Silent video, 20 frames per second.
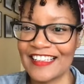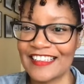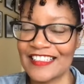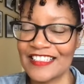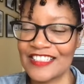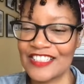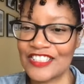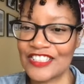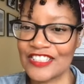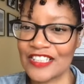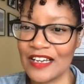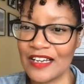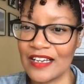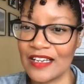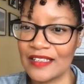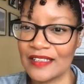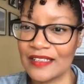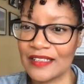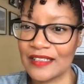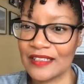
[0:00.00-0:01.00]

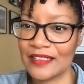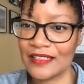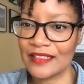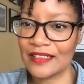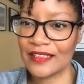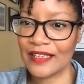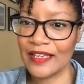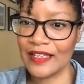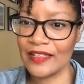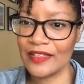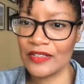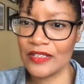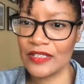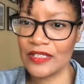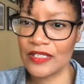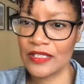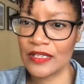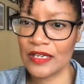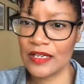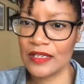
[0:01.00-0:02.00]
LaShonda. Hey there,
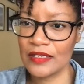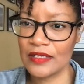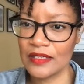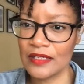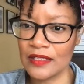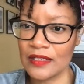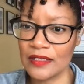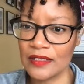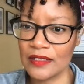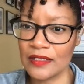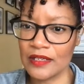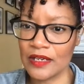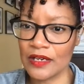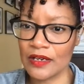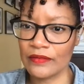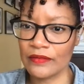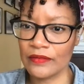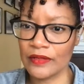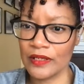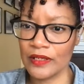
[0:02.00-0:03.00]
LaShonda.
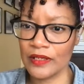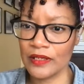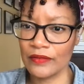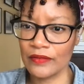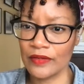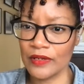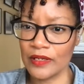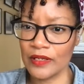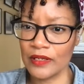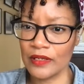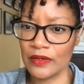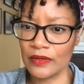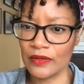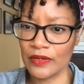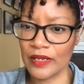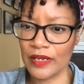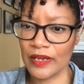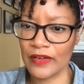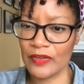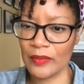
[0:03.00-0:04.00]
All right.
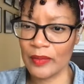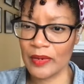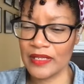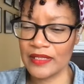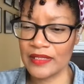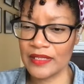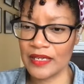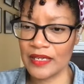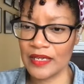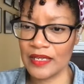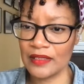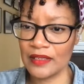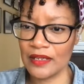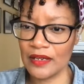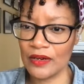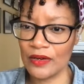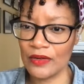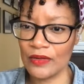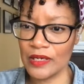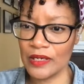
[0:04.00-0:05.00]
Okay, everybody saying
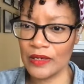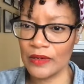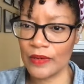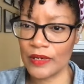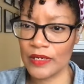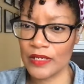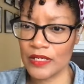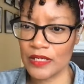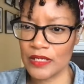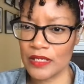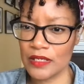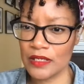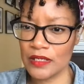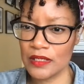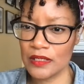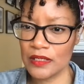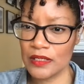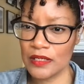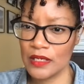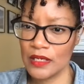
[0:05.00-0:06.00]
hello. Any
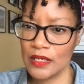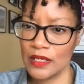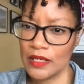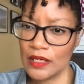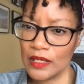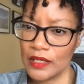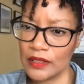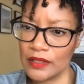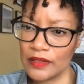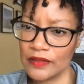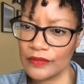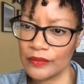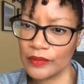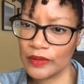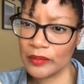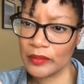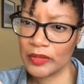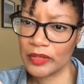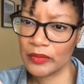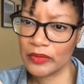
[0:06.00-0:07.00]
questions? Love
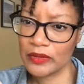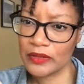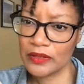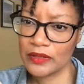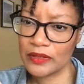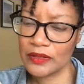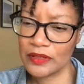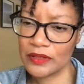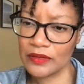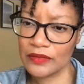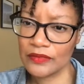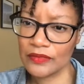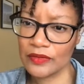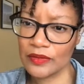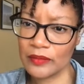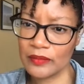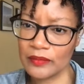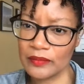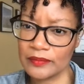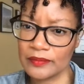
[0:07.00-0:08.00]
what I'm able to see
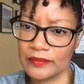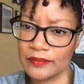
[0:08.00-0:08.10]
from.